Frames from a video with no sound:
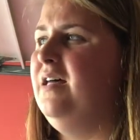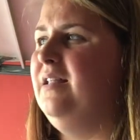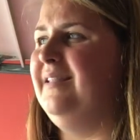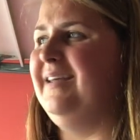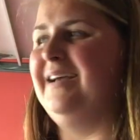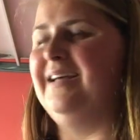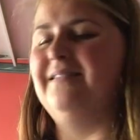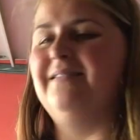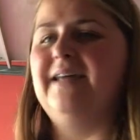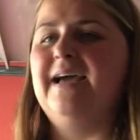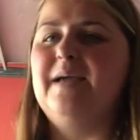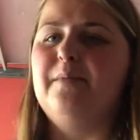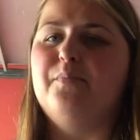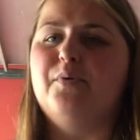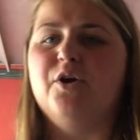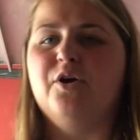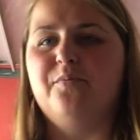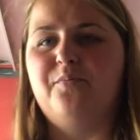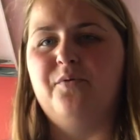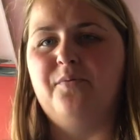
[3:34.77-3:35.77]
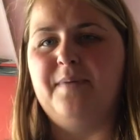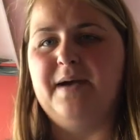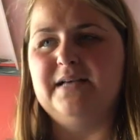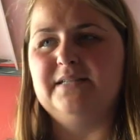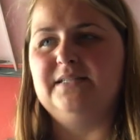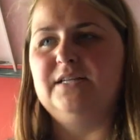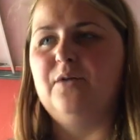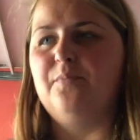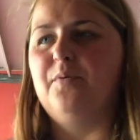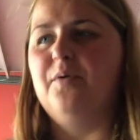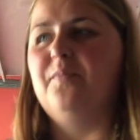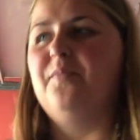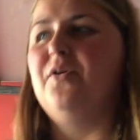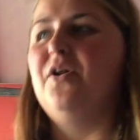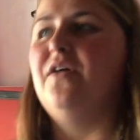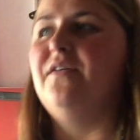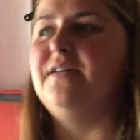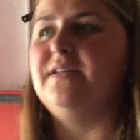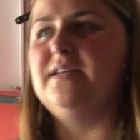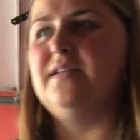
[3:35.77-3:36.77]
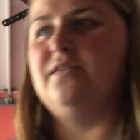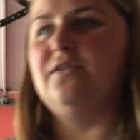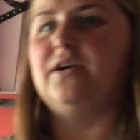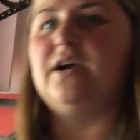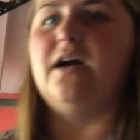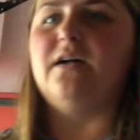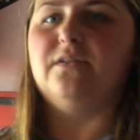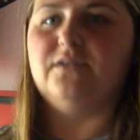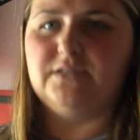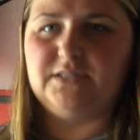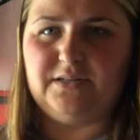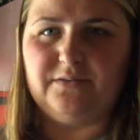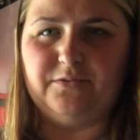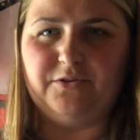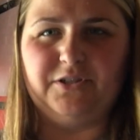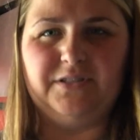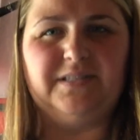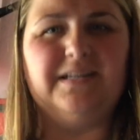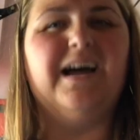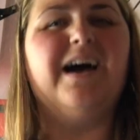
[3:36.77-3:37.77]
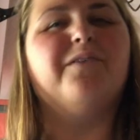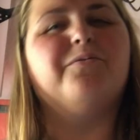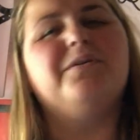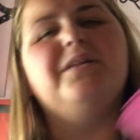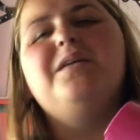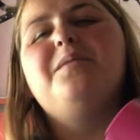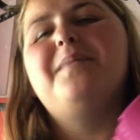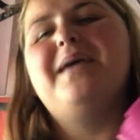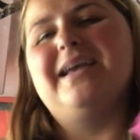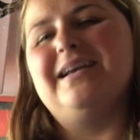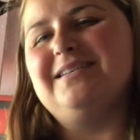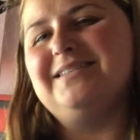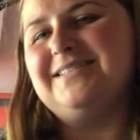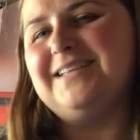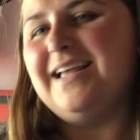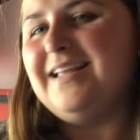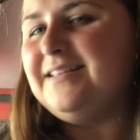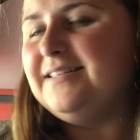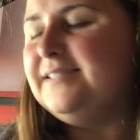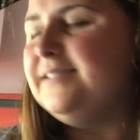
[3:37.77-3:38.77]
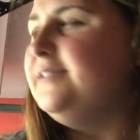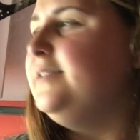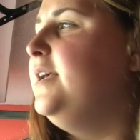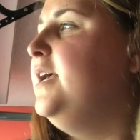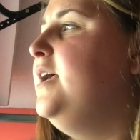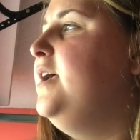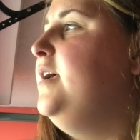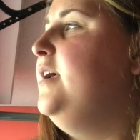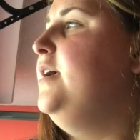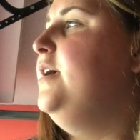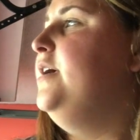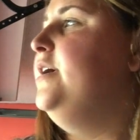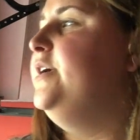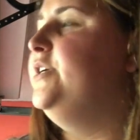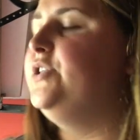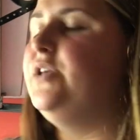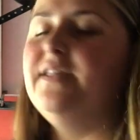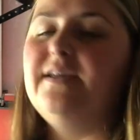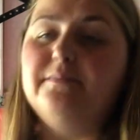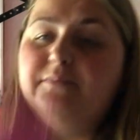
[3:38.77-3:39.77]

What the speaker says: like a light purple, pastel purple, all these other colors, it would just not really make sense. So I think